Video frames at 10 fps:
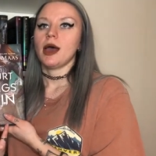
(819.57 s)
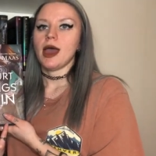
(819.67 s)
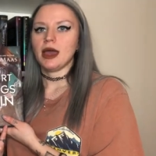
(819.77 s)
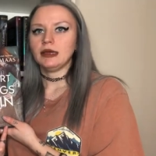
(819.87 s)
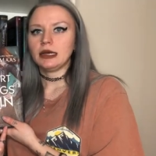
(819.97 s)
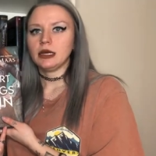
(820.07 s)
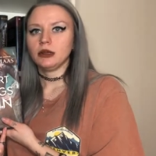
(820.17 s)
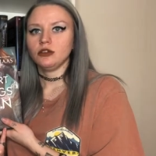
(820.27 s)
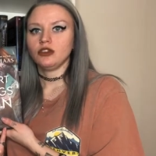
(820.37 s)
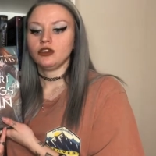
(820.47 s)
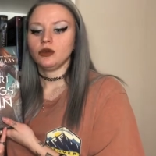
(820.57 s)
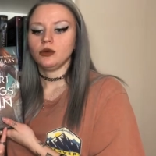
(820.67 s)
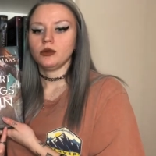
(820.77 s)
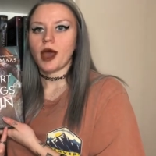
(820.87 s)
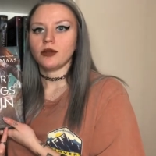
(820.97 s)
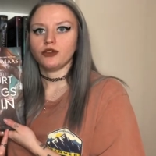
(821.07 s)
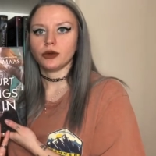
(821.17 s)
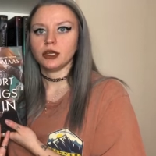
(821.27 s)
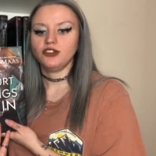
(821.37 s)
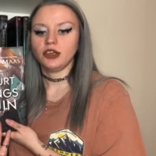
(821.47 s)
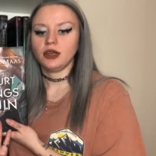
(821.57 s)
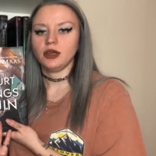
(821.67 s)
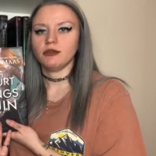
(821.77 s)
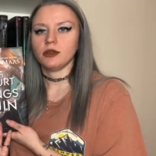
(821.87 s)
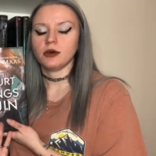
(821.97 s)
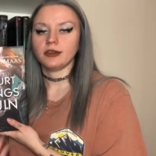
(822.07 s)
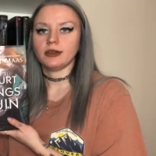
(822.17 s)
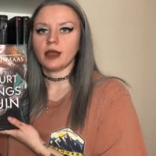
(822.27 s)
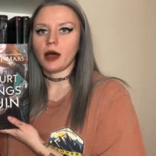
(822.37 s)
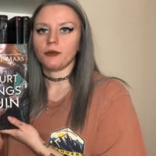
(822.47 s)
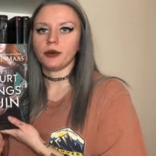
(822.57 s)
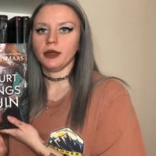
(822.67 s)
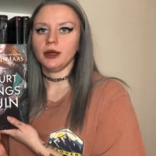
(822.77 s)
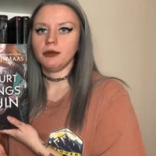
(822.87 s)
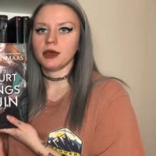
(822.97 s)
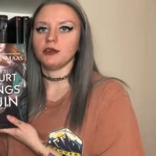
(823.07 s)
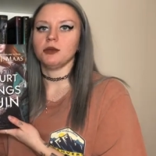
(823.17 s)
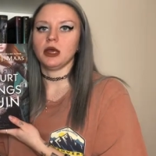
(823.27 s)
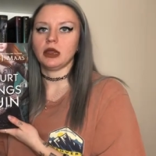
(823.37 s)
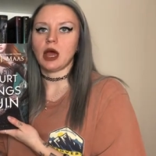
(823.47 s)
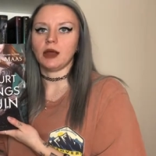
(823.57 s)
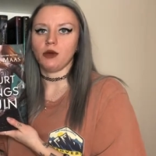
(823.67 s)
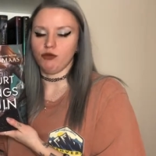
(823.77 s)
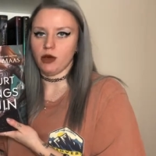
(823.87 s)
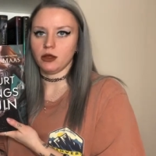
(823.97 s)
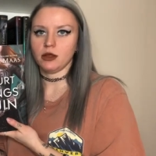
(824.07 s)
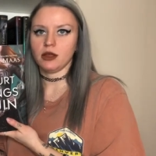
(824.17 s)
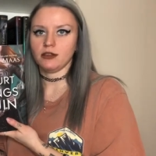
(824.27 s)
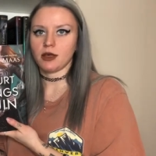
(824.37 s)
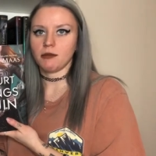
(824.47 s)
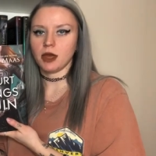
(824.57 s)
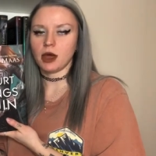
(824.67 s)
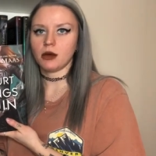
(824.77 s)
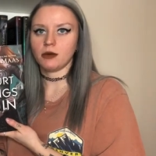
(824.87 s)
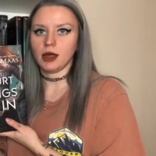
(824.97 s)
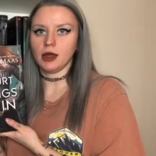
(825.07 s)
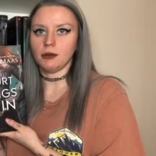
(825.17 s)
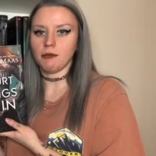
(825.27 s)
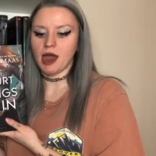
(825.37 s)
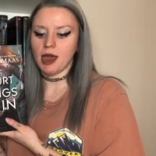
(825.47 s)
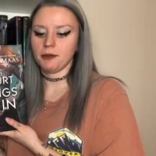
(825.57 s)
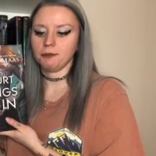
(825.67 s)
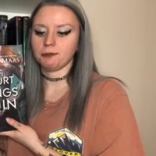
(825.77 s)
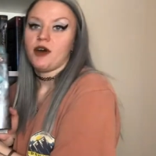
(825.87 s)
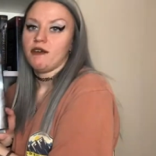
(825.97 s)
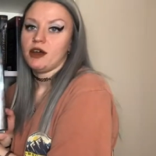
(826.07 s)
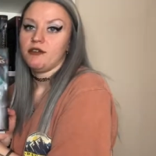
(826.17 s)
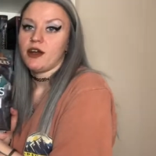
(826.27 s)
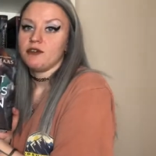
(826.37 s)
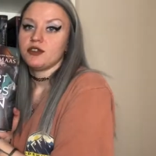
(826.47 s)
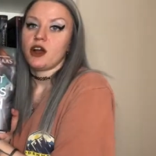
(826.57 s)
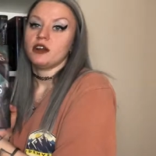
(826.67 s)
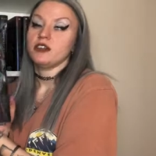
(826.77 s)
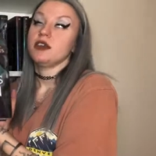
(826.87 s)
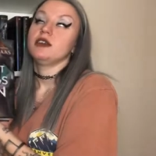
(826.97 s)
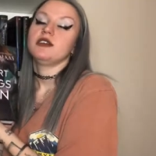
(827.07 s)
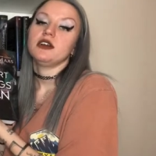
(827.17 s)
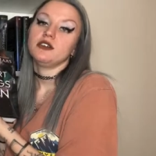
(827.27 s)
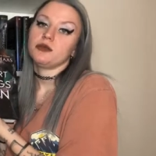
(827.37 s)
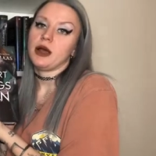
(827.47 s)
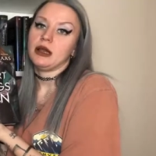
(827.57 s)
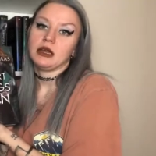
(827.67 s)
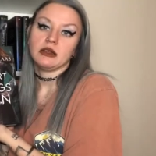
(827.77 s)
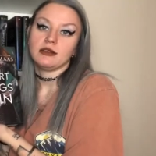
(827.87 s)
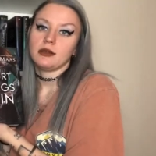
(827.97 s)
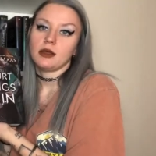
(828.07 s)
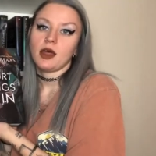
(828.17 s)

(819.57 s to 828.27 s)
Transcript: ending to that trilogy, even though it's not really because we get that novella that's coming out in May. Five out of five stars. Sarah's writing is